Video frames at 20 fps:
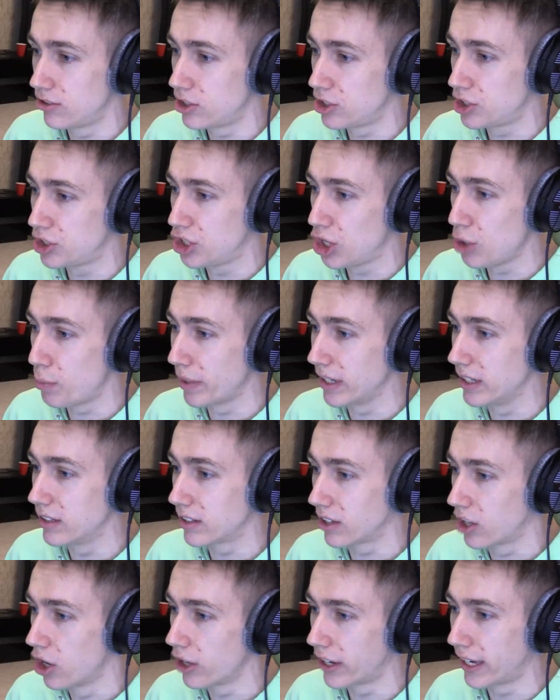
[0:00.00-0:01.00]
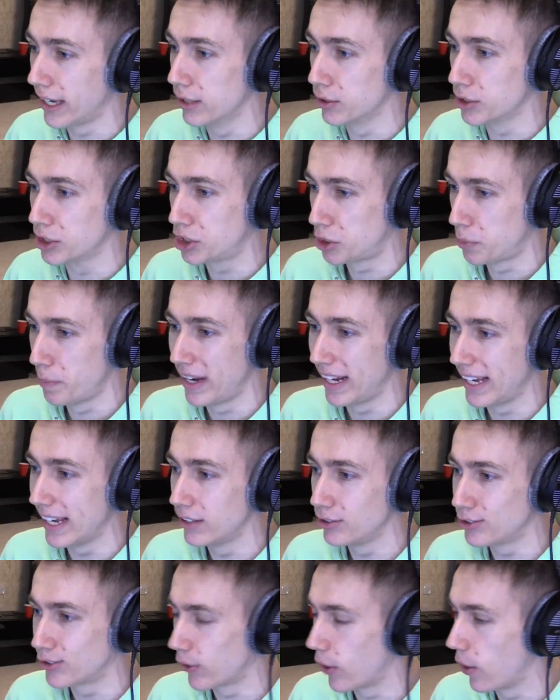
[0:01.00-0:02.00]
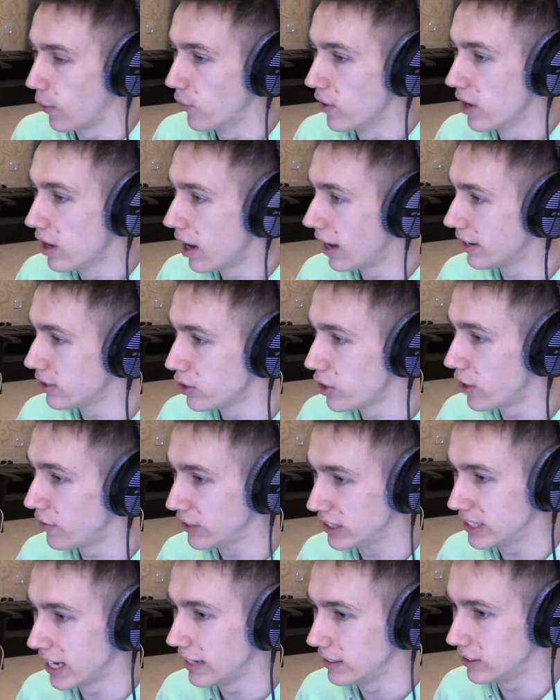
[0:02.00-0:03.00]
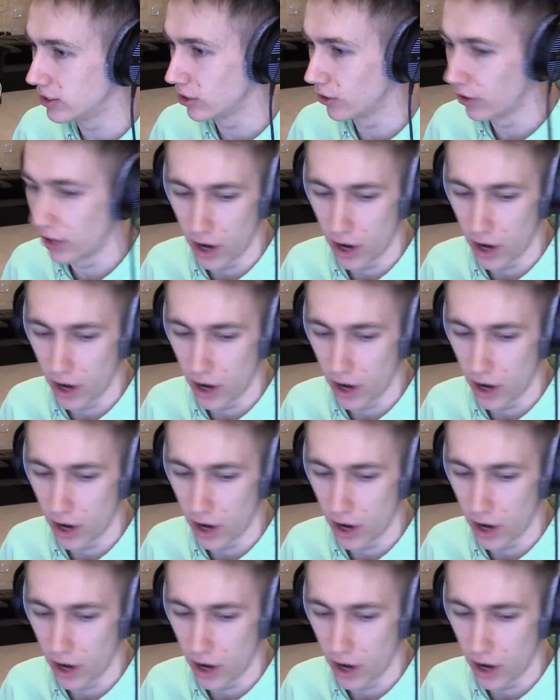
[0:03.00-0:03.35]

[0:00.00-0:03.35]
stupid Cookie or Schmitty intro. I don't know if it changes or